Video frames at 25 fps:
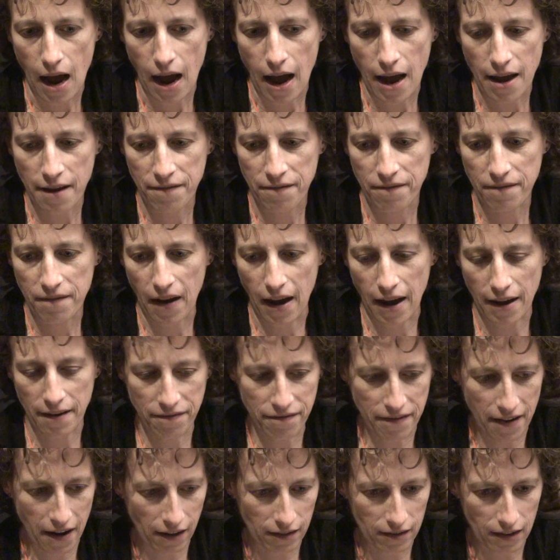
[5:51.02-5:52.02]
I
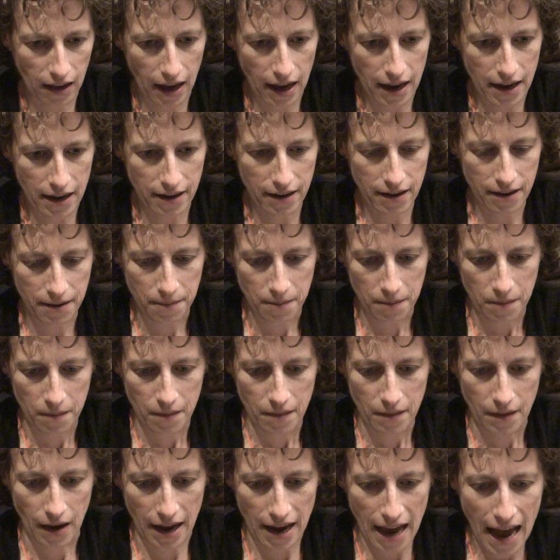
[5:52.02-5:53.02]
felt like
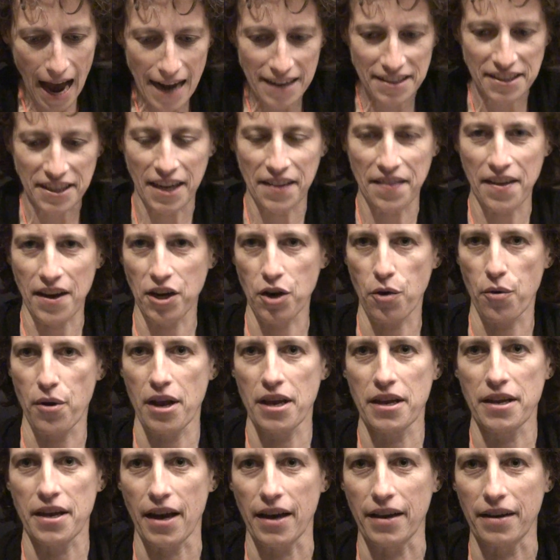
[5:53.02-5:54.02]
I had to get that
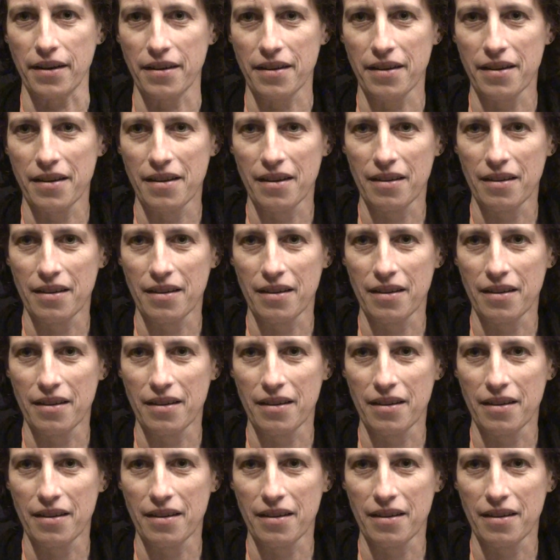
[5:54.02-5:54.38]
going again.